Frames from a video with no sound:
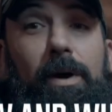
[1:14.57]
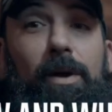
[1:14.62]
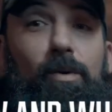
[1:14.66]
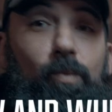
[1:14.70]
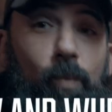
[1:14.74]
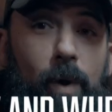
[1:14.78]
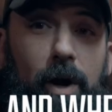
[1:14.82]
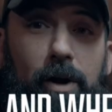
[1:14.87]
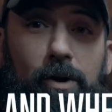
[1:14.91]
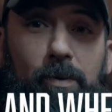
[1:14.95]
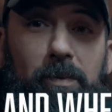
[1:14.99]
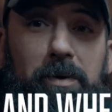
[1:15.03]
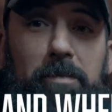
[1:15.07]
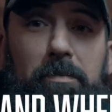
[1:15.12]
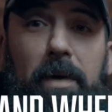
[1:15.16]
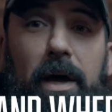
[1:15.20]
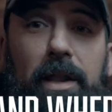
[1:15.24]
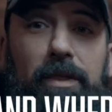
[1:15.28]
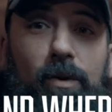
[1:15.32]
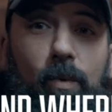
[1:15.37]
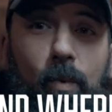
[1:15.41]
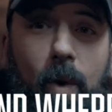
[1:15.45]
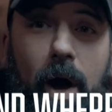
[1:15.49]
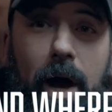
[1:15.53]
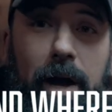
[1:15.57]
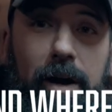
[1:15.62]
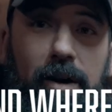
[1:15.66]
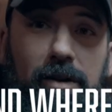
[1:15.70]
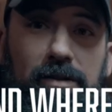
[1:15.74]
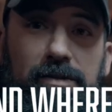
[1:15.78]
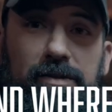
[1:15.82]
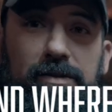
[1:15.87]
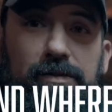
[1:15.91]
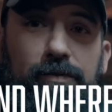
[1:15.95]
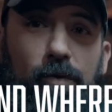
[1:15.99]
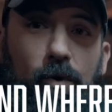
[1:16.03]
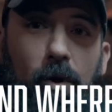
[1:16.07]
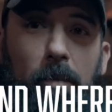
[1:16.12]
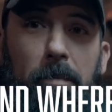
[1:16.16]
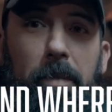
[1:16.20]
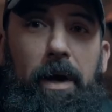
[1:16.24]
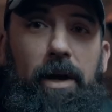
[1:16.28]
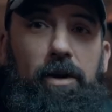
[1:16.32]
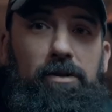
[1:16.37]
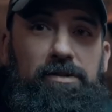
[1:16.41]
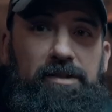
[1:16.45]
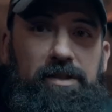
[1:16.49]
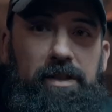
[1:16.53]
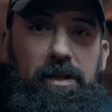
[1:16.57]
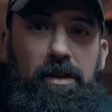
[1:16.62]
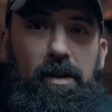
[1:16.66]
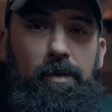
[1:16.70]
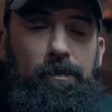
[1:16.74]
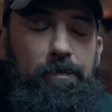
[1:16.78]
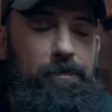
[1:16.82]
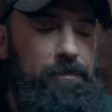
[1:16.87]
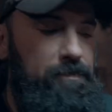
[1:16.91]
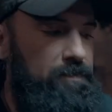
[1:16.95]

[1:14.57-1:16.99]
and where do we bend the wires for a better seal?